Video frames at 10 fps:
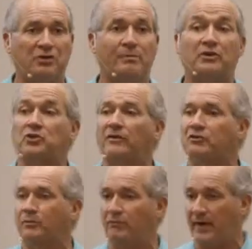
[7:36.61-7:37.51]
That's my
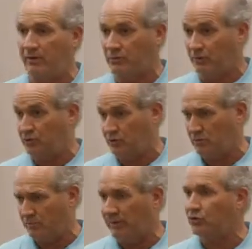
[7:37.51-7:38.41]
service provider's
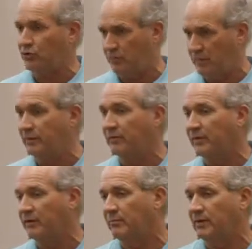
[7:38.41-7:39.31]
issue to make sure
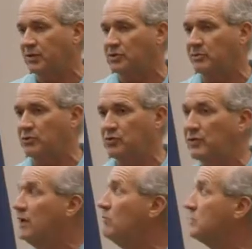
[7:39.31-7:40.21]
that my customers are
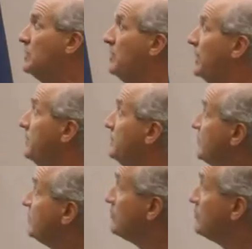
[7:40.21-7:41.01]
getting what they need.